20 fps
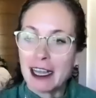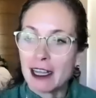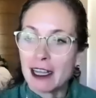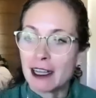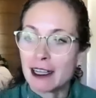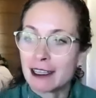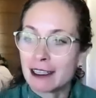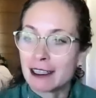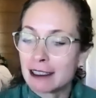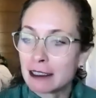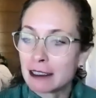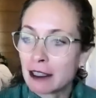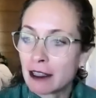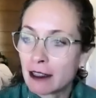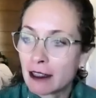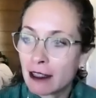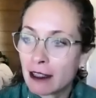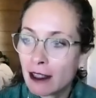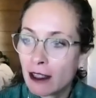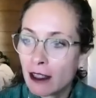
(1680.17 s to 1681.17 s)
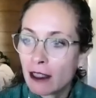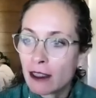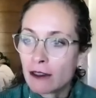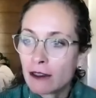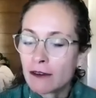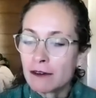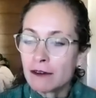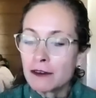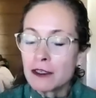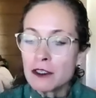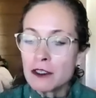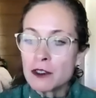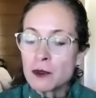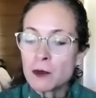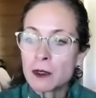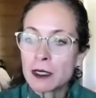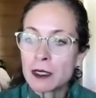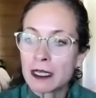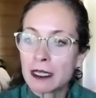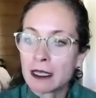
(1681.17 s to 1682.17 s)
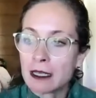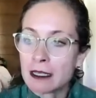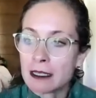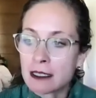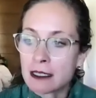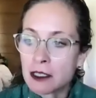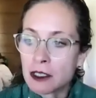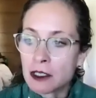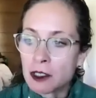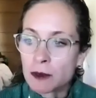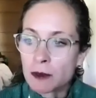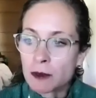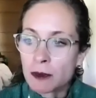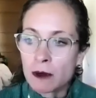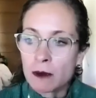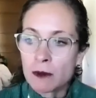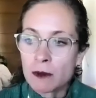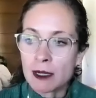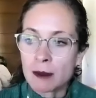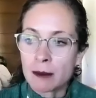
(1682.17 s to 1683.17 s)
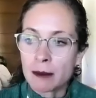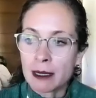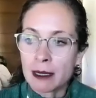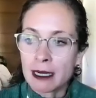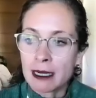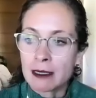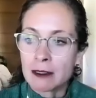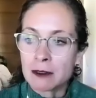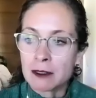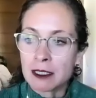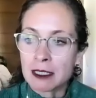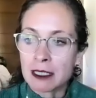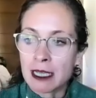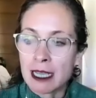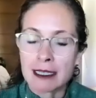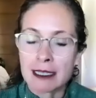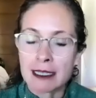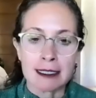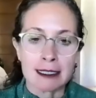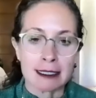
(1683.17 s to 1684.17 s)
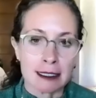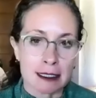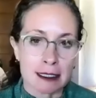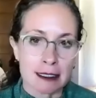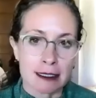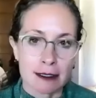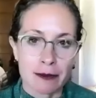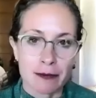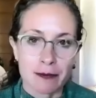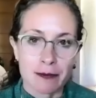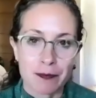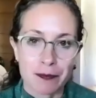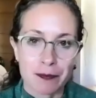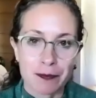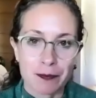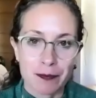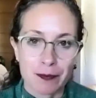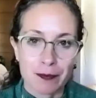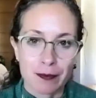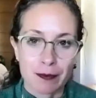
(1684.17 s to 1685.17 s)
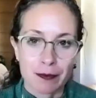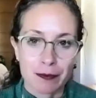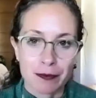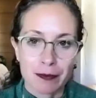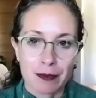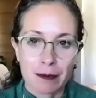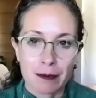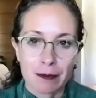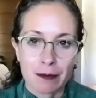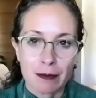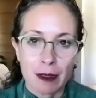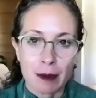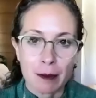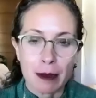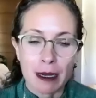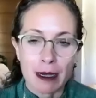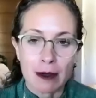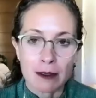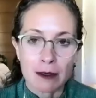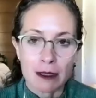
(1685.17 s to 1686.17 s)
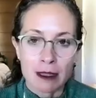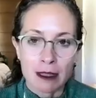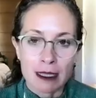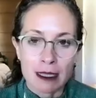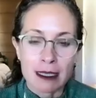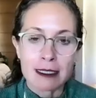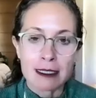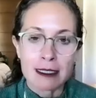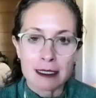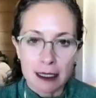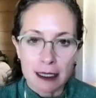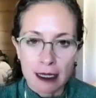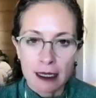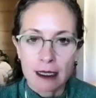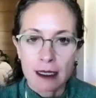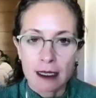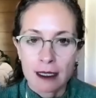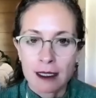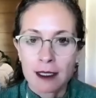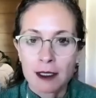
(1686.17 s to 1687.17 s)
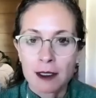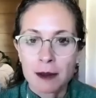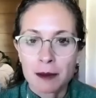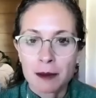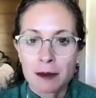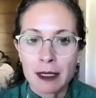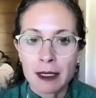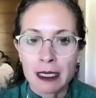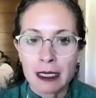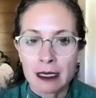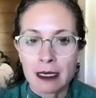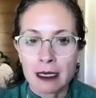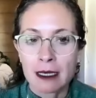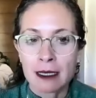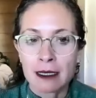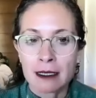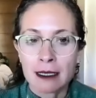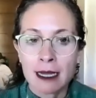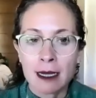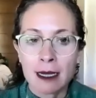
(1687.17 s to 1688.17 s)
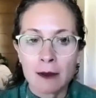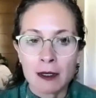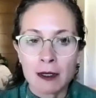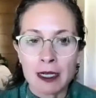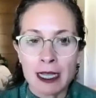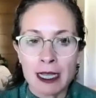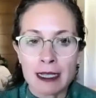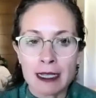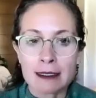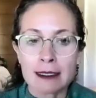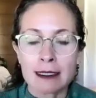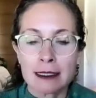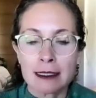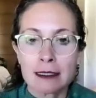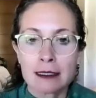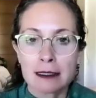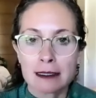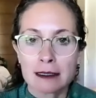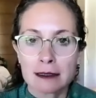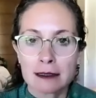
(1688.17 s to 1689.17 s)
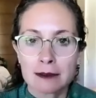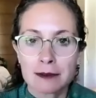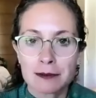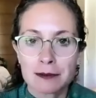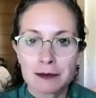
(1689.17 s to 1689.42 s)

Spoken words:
The first one is you spoke about essence, about this being our essence.